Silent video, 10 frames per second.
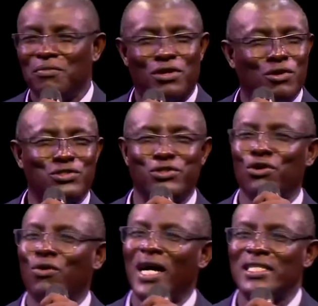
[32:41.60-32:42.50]
Because you
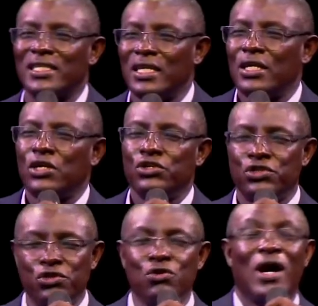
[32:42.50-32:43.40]
know what?
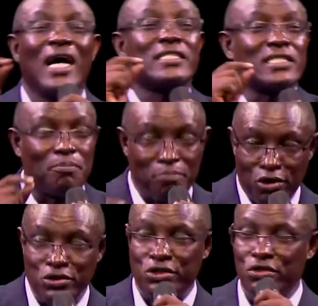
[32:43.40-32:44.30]
You are
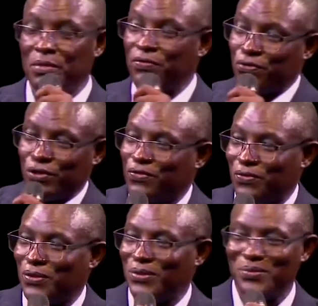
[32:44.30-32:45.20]
supposed to be
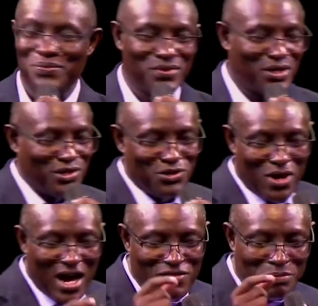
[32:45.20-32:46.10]
fruitful.
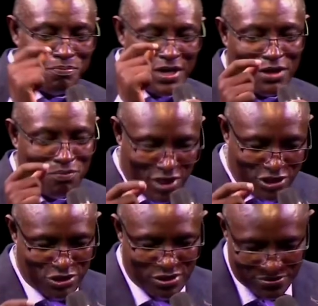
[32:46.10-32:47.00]
You have a big
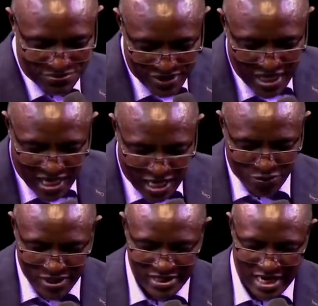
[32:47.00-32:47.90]
mission.
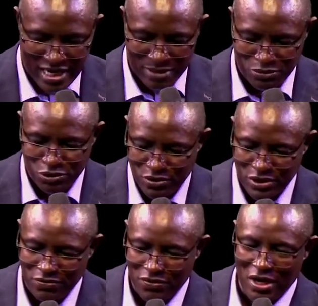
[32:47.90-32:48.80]
Can we stand up,
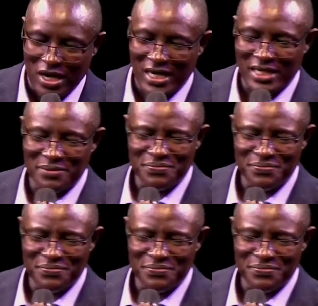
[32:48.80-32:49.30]
children of God?